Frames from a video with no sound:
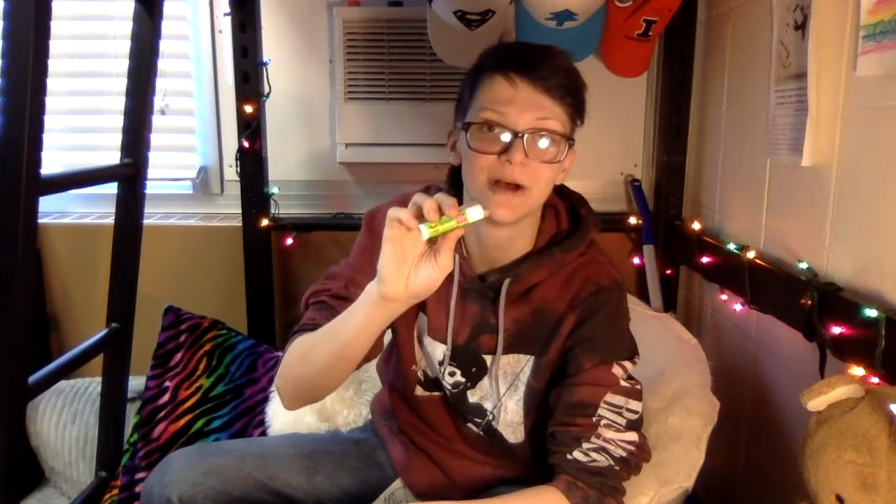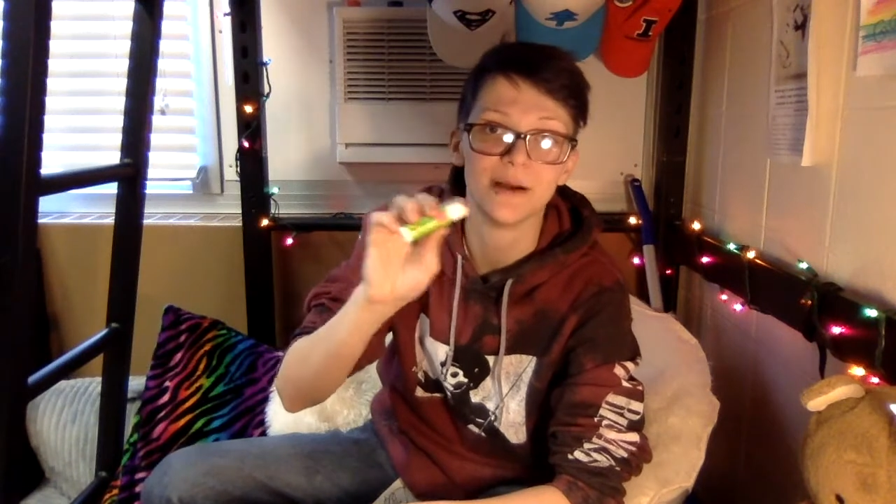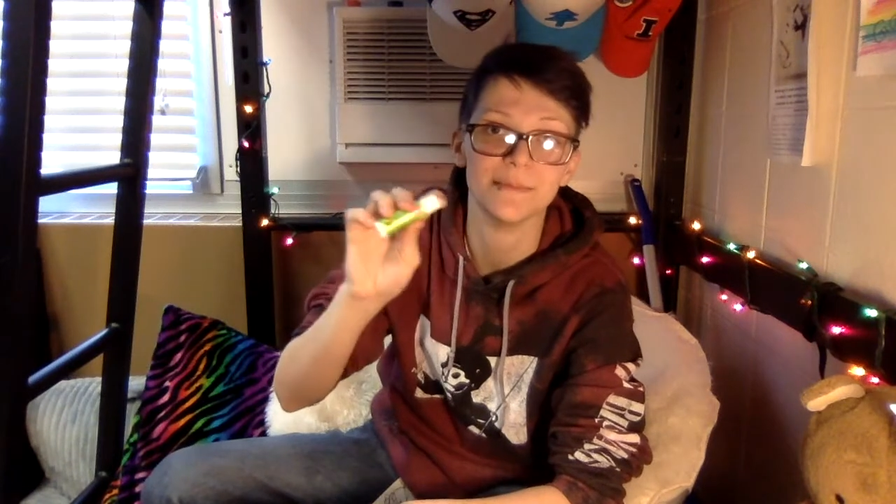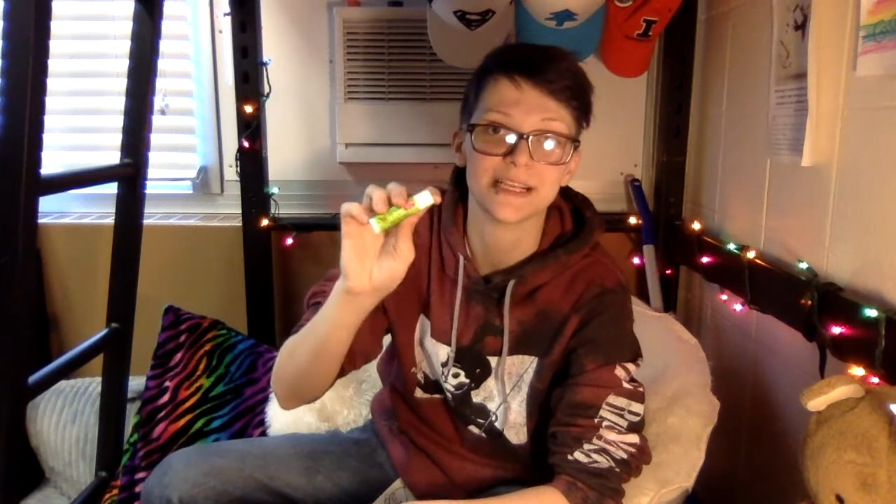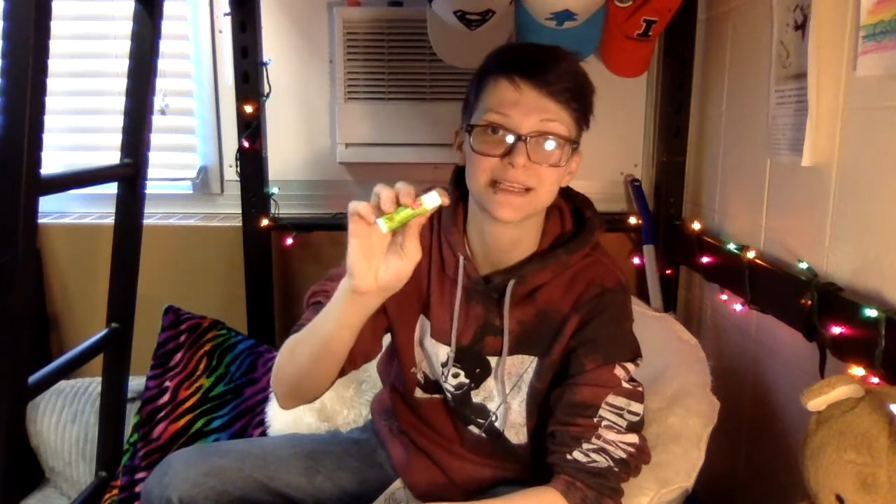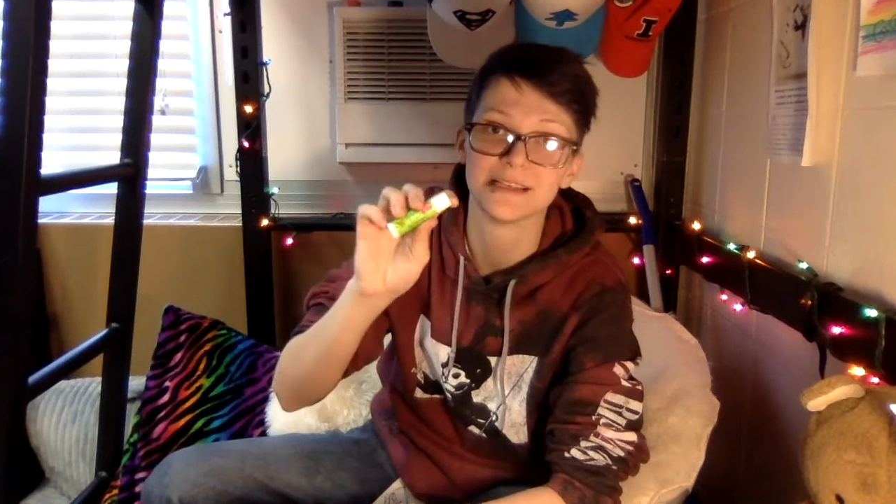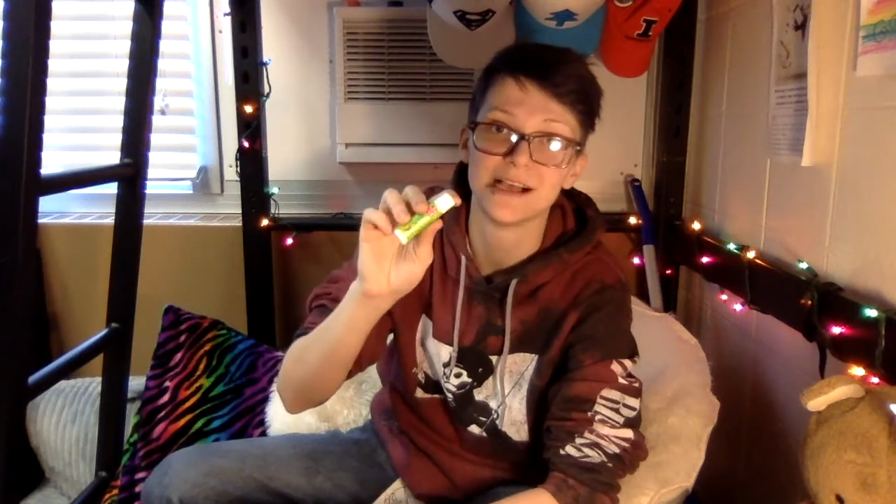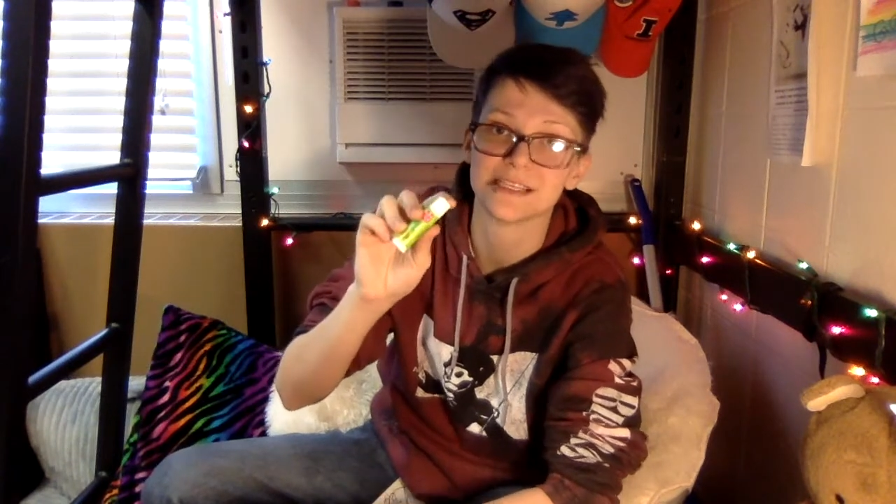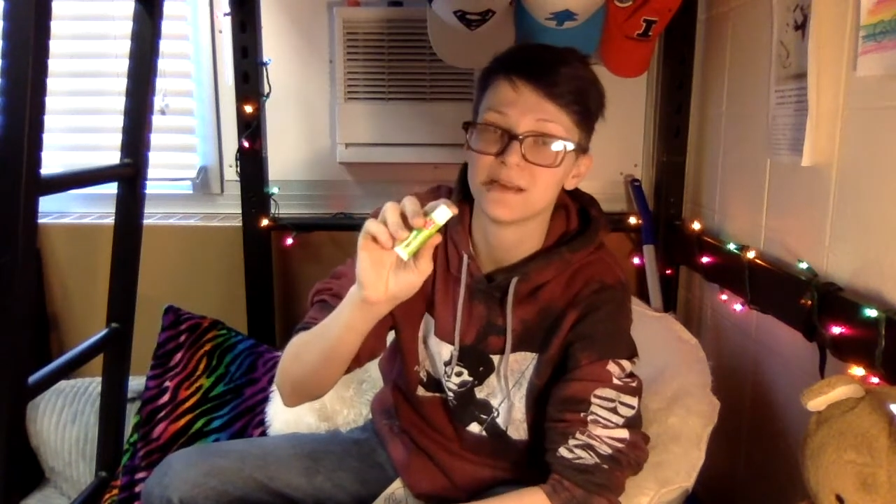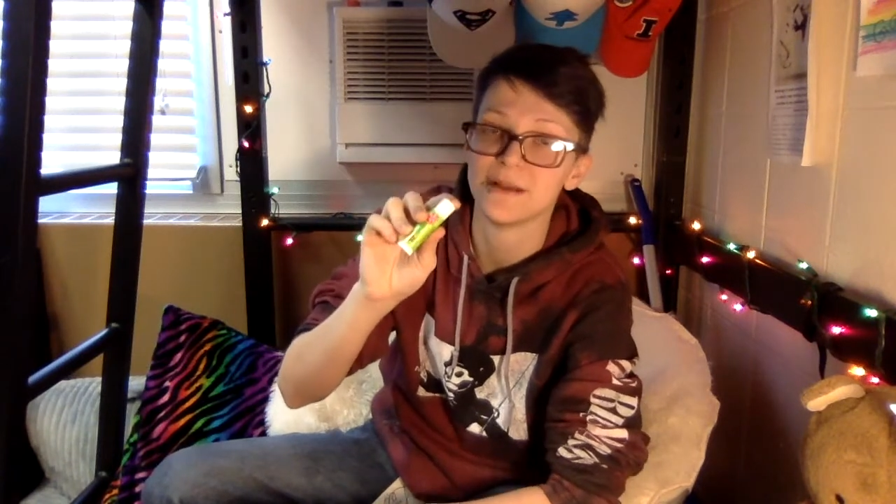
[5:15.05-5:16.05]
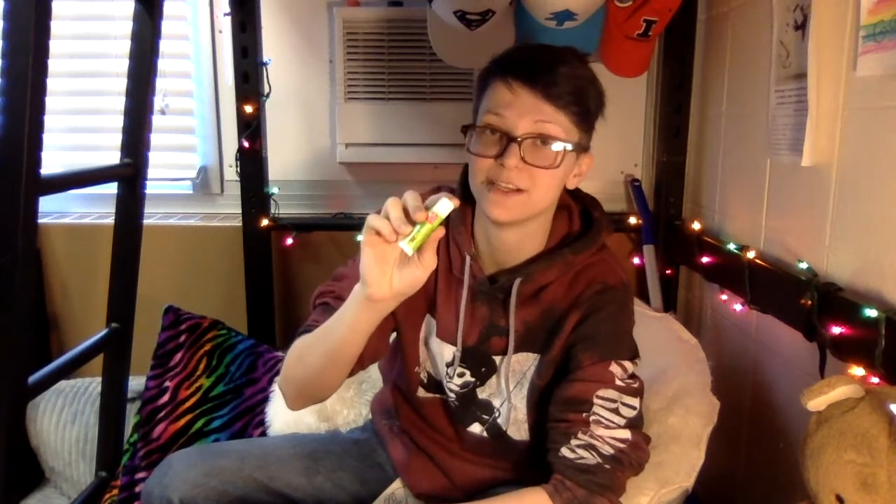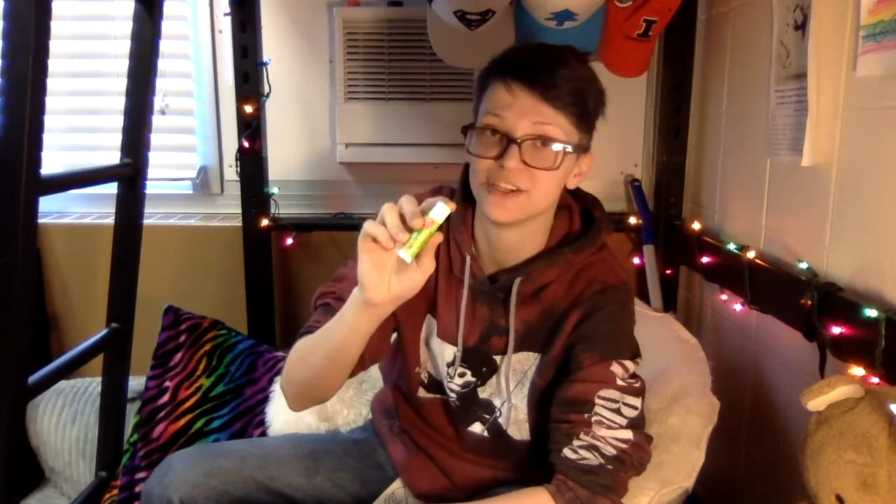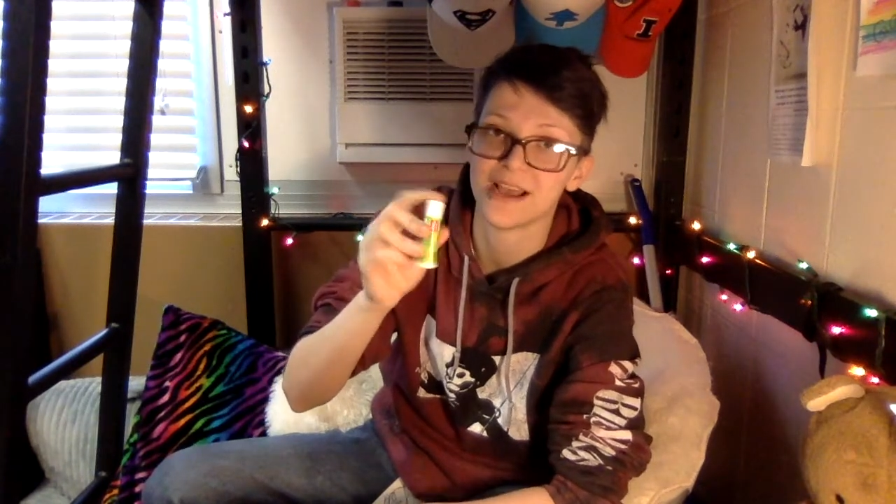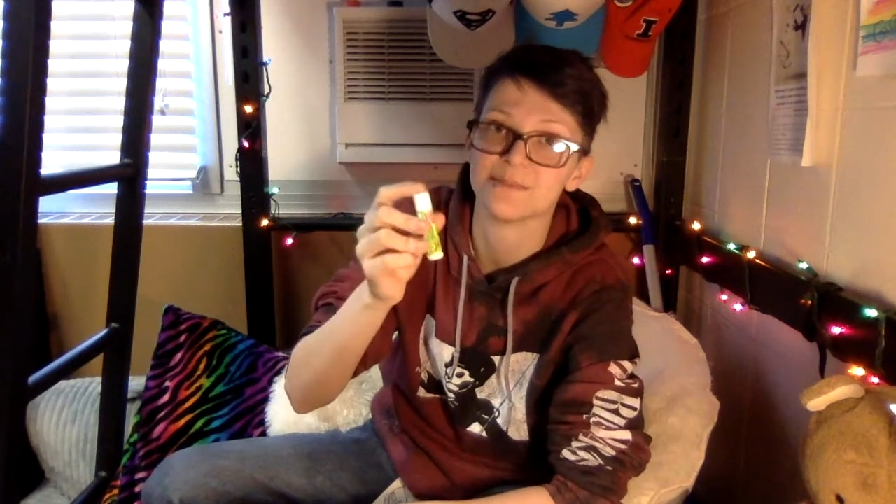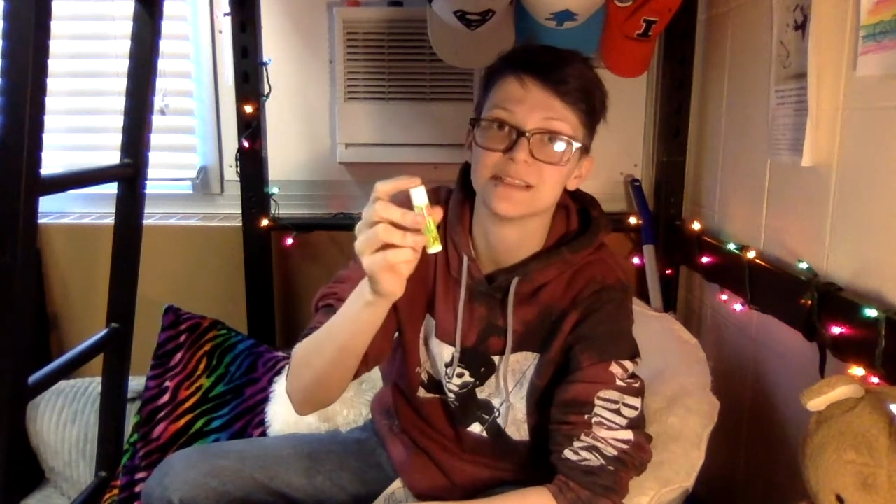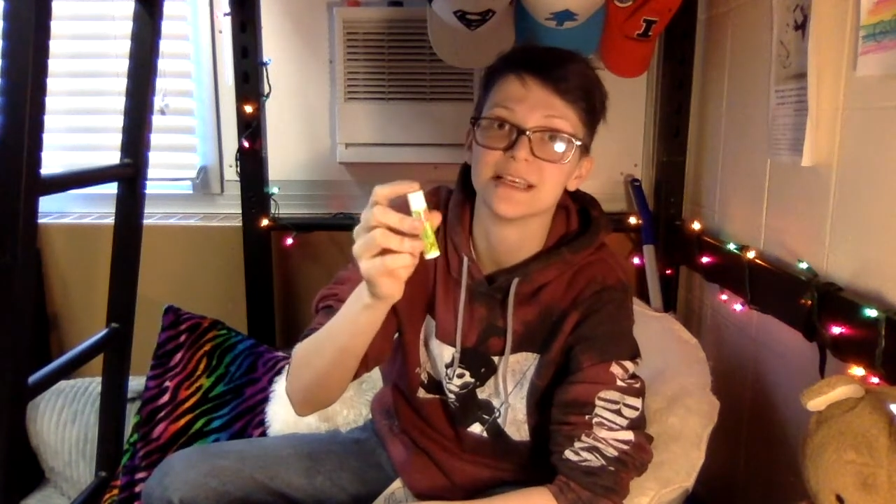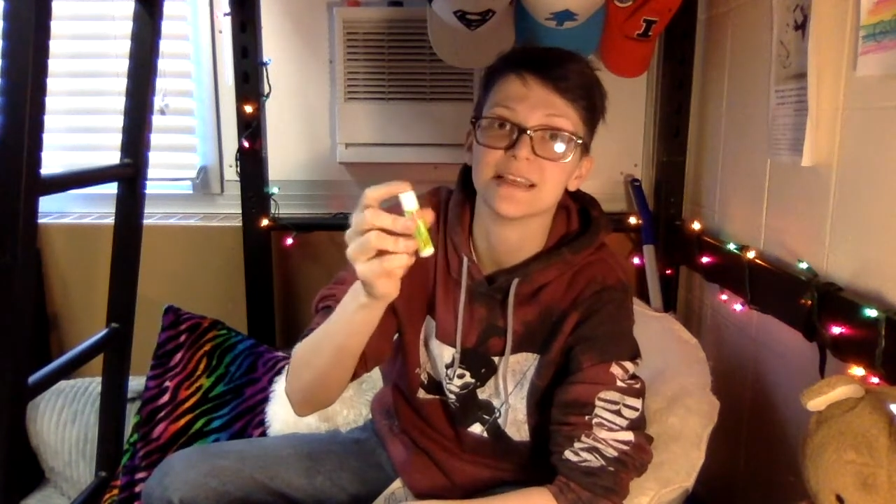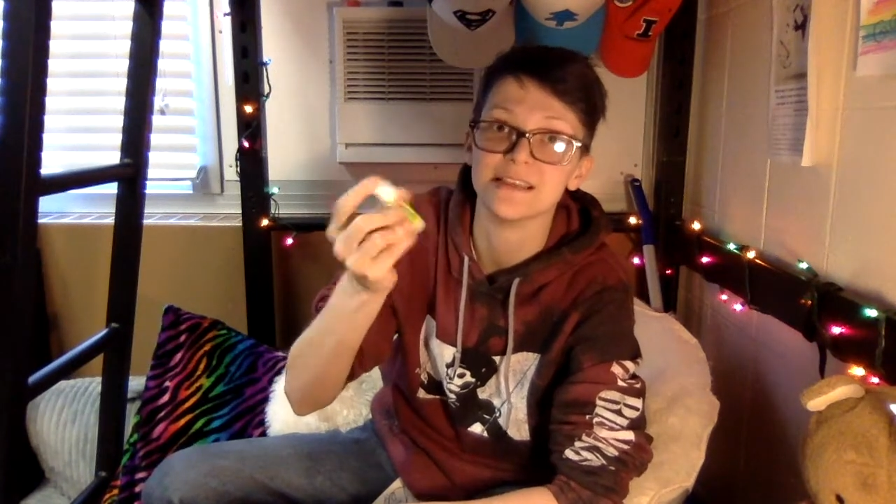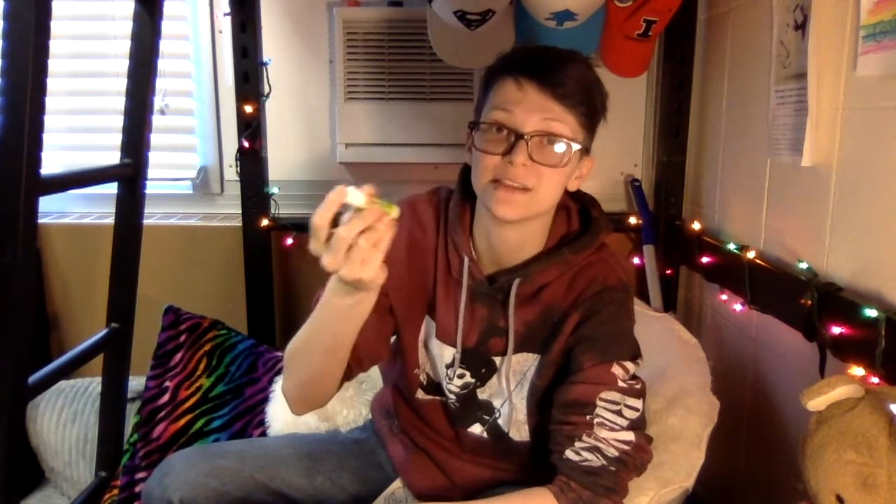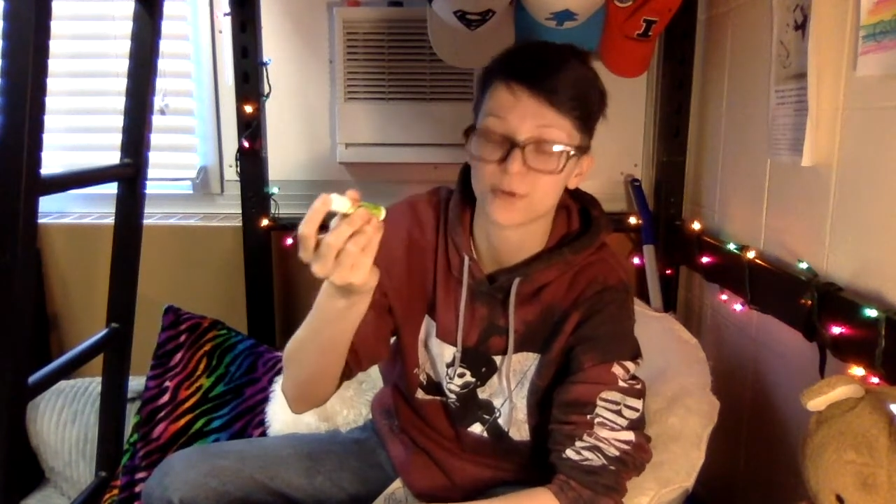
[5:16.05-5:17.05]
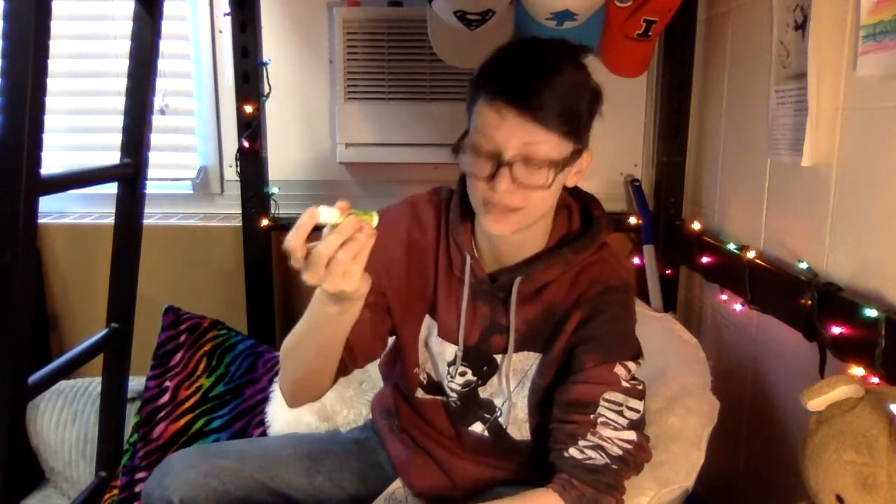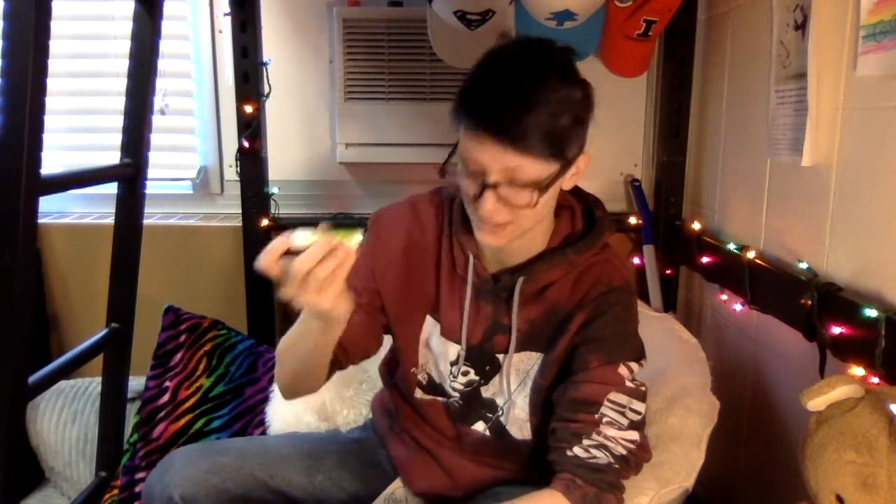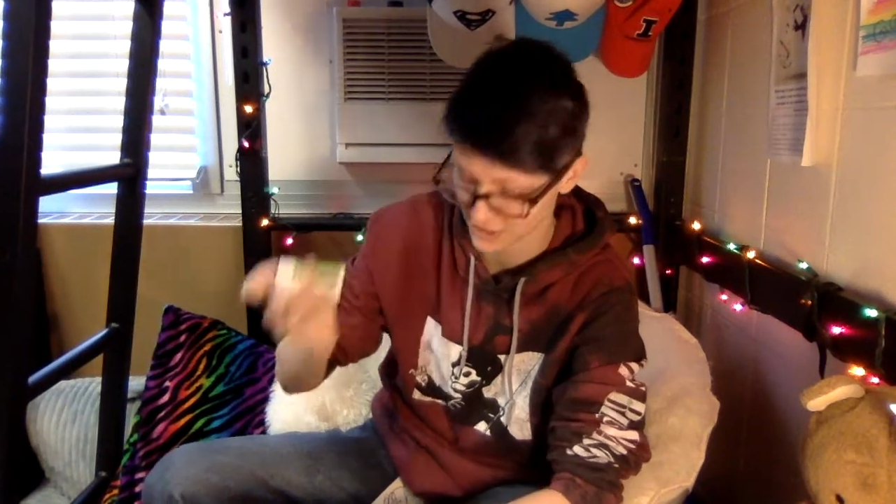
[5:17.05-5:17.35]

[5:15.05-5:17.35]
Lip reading: balm because I lost all my chapstick and this works